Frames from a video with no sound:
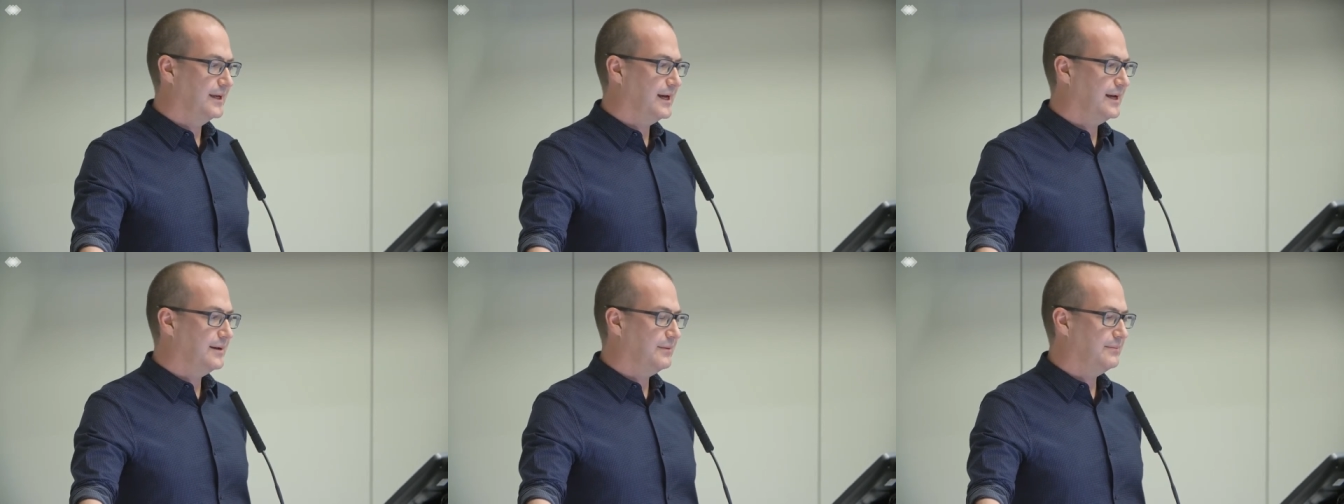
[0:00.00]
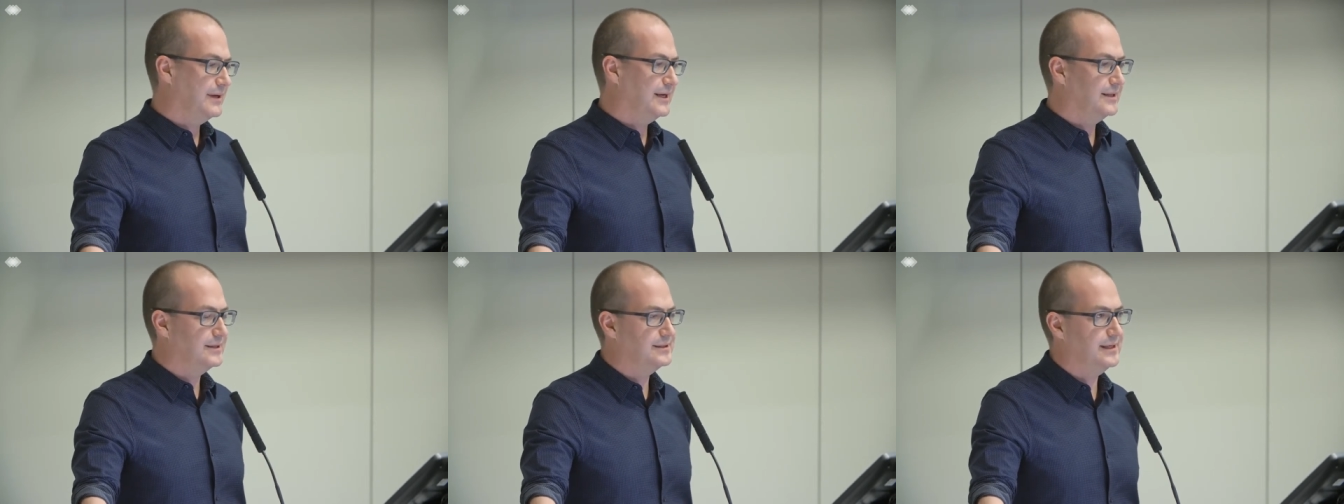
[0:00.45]
Um,
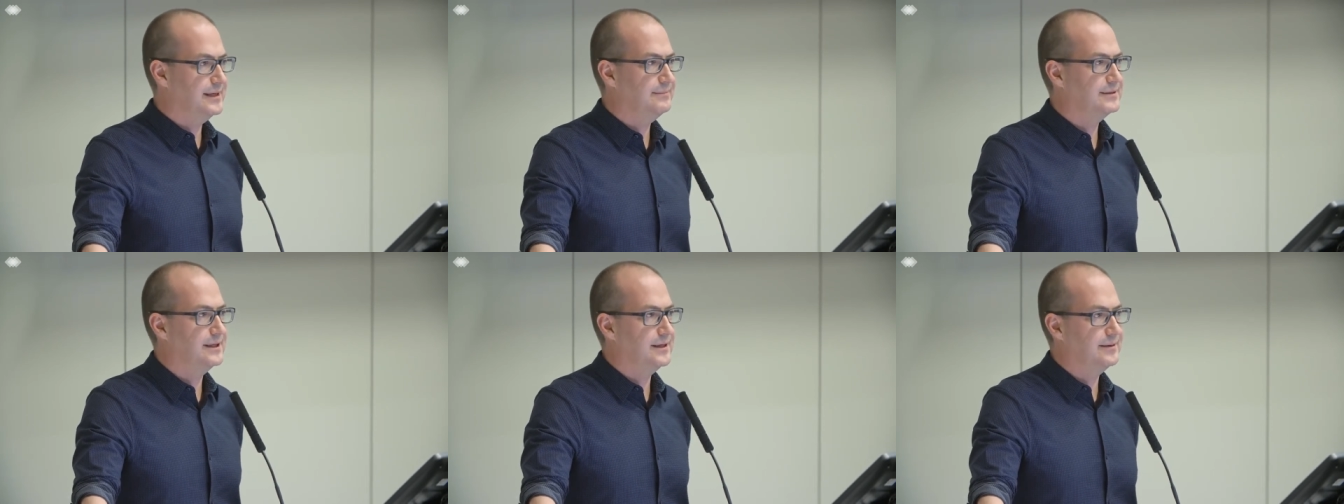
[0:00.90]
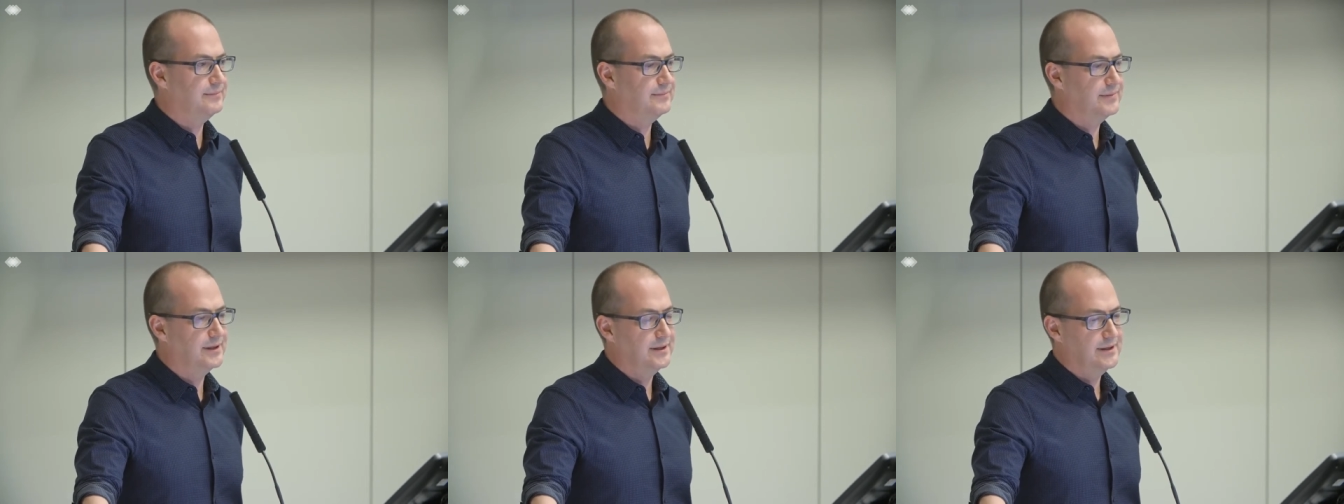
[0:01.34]
and at the same
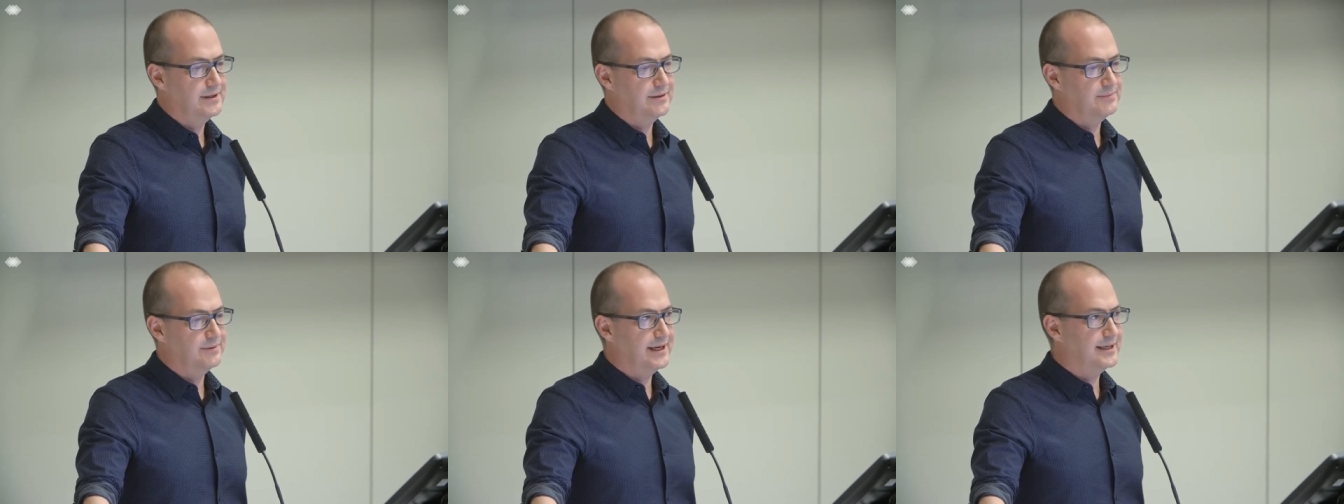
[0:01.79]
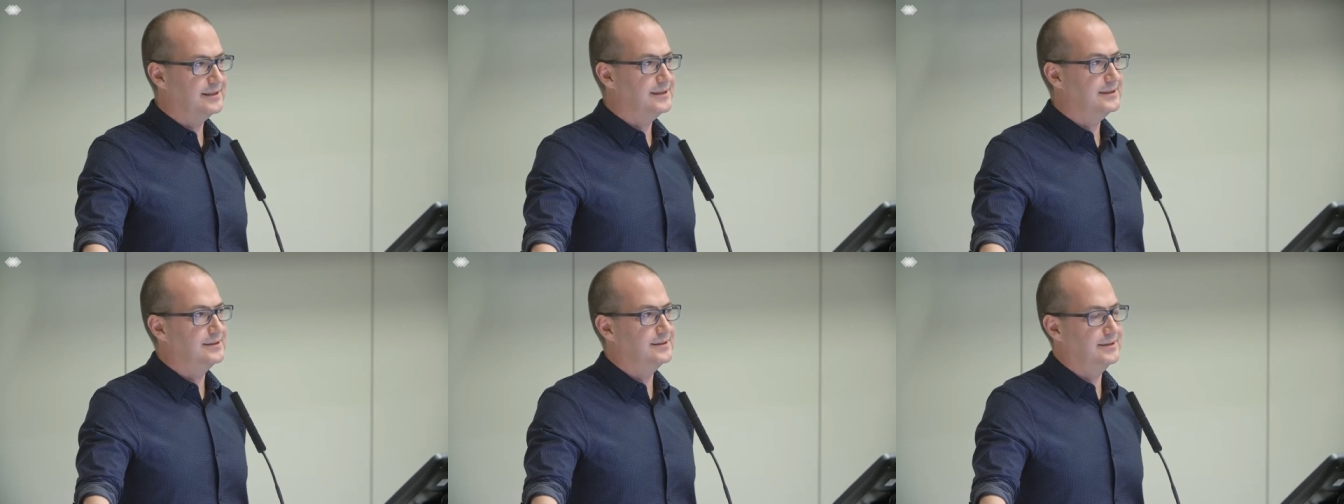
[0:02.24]
time, the
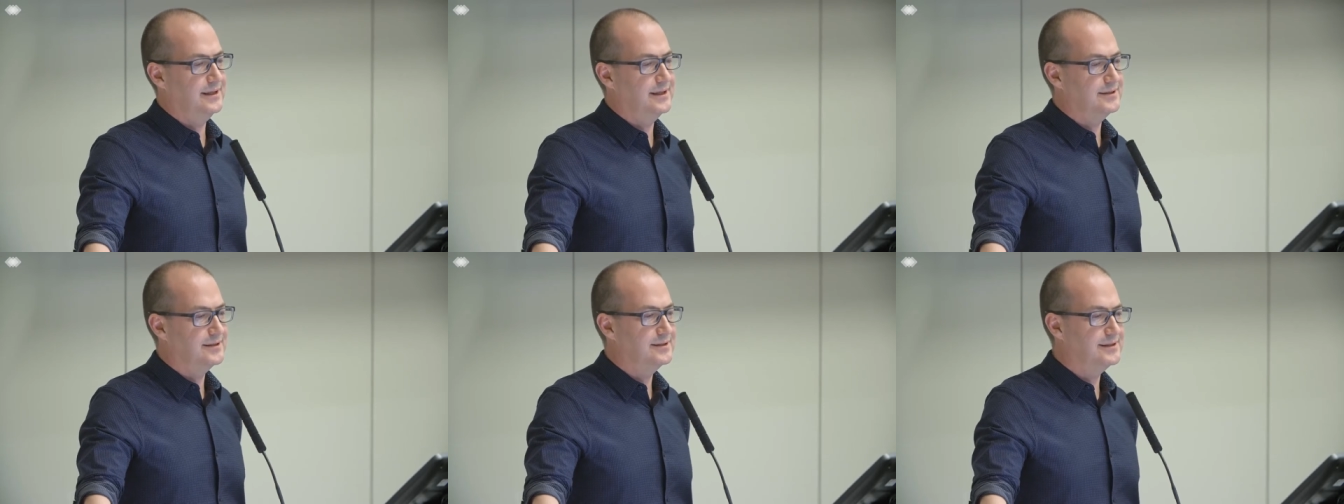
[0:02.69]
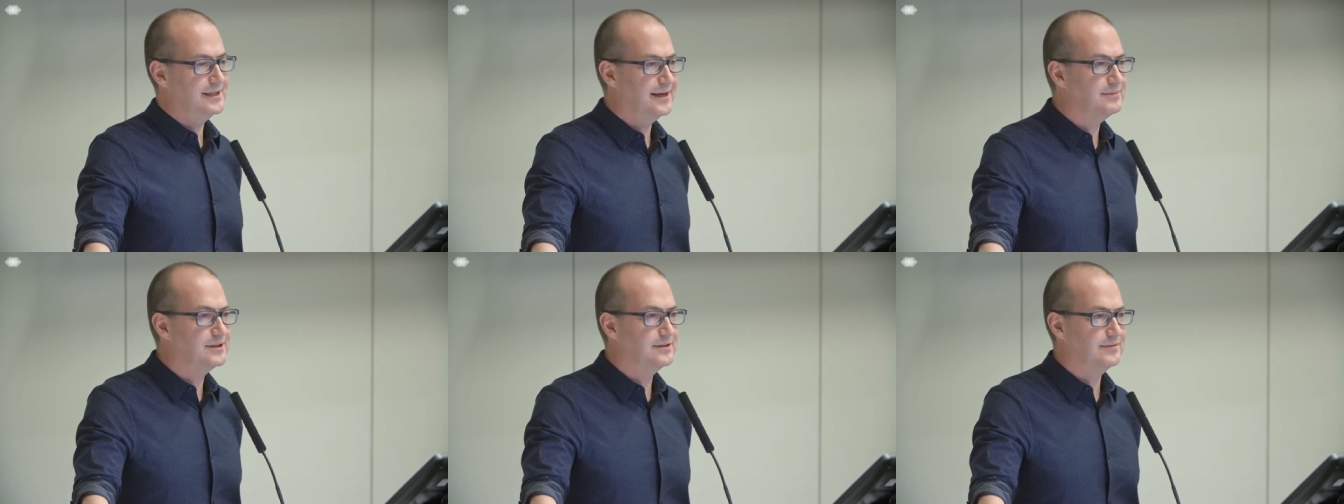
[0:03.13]
practice in its
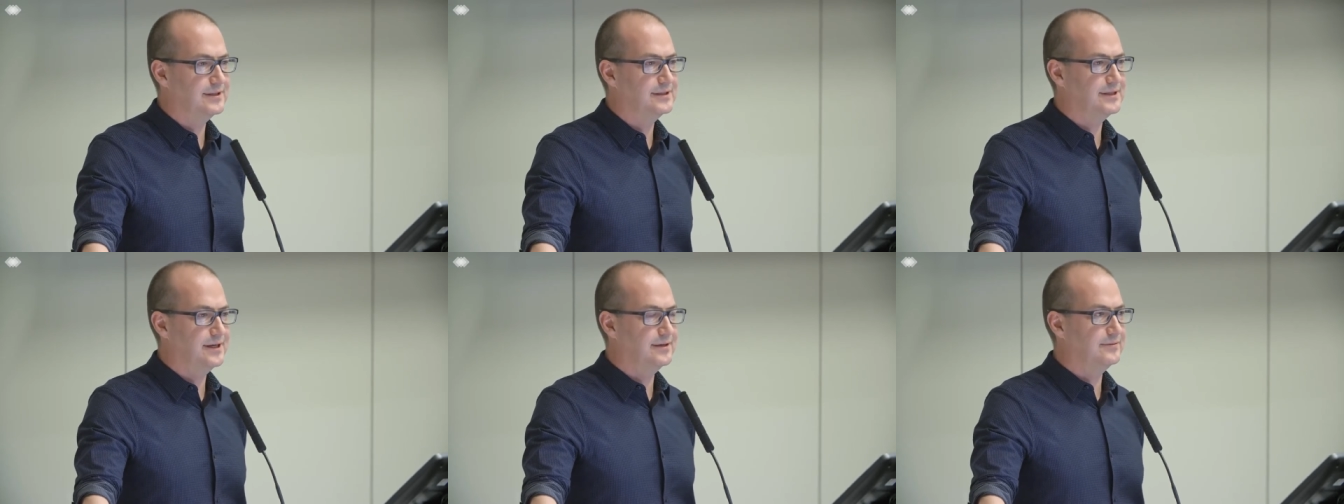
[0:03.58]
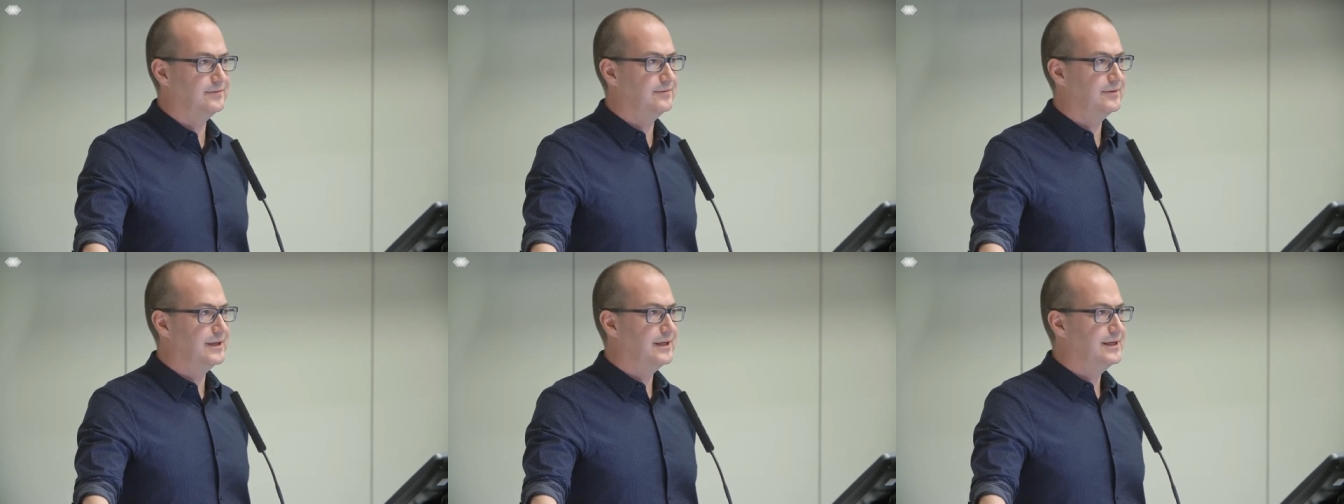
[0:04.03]
conception of
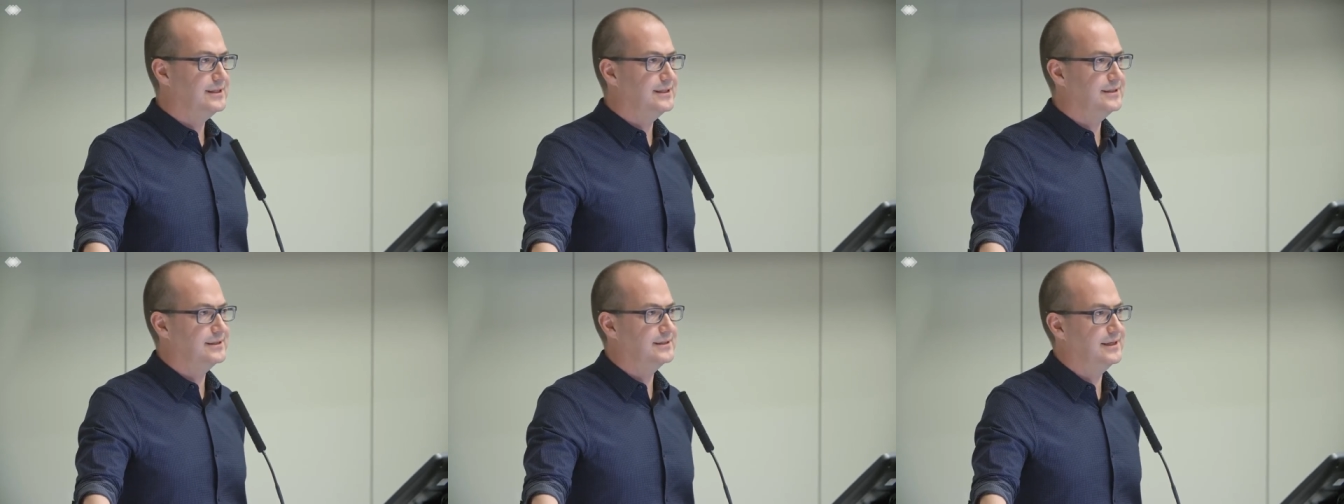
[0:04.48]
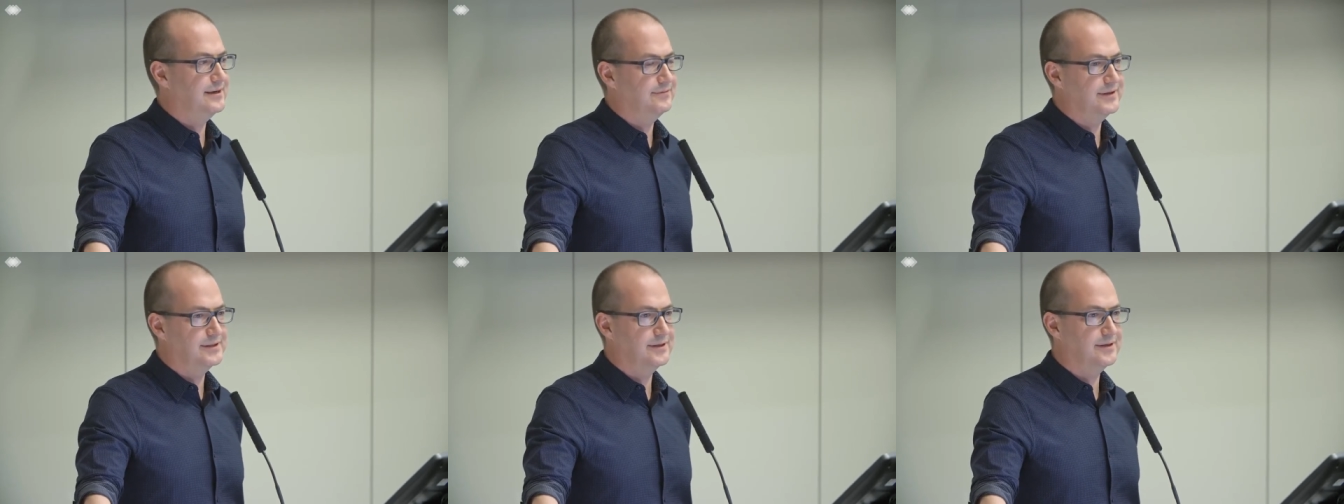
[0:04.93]
itself sees
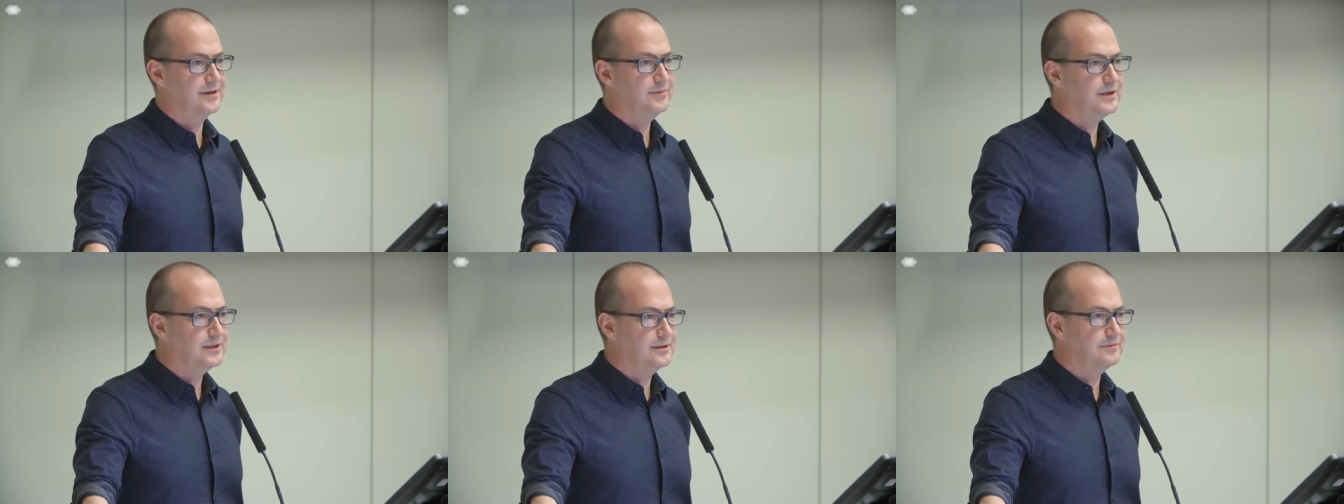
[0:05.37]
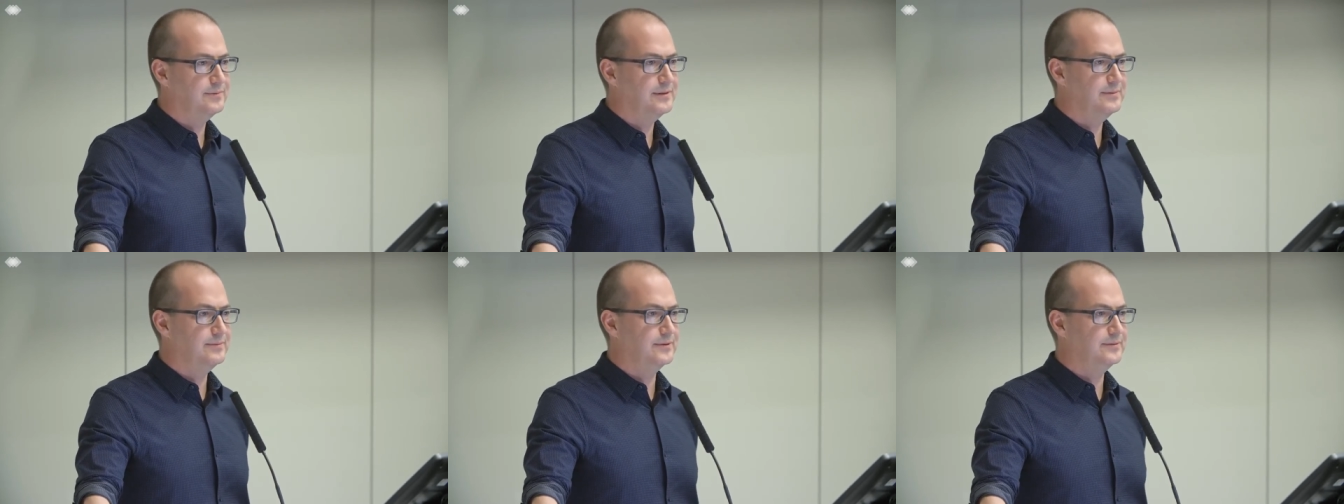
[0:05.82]
itself as a community of
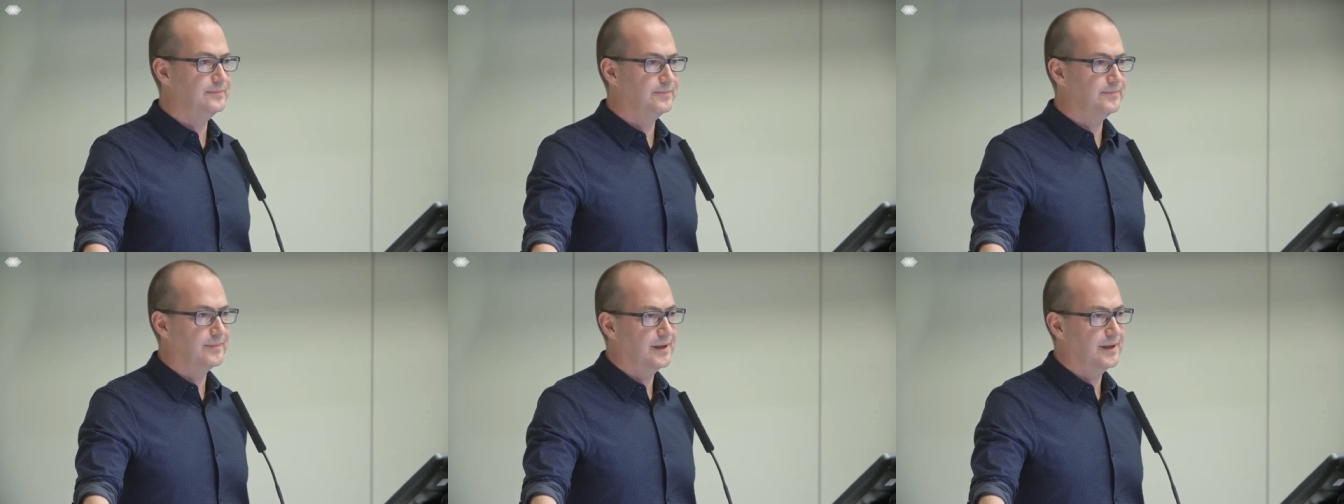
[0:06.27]
people,